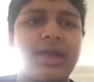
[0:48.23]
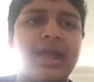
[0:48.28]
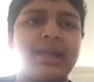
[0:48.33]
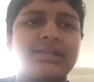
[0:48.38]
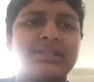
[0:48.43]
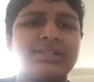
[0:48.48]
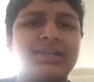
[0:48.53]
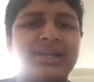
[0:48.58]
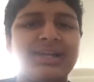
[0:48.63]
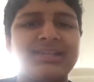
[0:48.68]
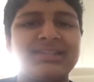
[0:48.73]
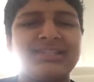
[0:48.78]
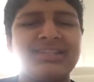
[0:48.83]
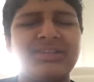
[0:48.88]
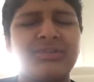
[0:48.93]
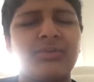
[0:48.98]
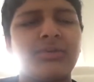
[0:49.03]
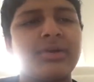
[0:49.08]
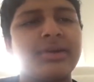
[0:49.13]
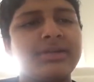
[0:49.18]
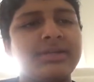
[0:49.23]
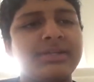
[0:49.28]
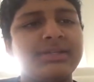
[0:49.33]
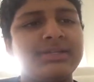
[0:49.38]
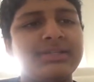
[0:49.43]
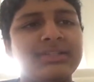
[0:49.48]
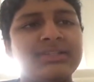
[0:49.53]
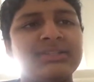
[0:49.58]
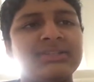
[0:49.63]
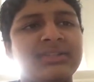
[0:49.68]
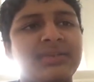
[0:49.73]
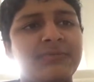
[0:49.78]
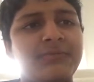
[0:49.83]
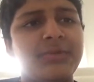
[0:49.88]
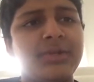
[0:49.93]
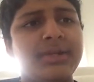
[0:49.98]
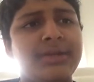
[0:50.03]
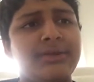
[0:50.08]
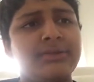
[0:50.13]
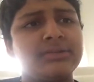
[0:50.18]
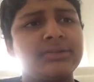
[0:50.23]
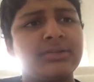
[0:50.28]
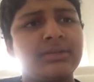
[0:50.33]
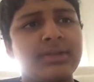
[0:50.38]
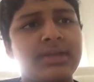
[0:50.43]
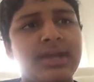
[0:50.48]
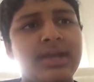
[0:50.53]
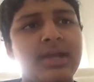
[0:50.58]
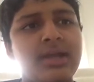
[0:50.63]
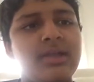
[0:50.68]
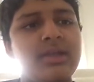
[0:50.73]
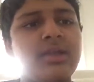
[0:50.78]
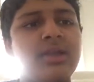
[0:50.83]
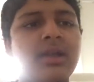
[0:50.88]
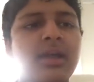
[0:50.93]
Actually, I did already did some videos on that.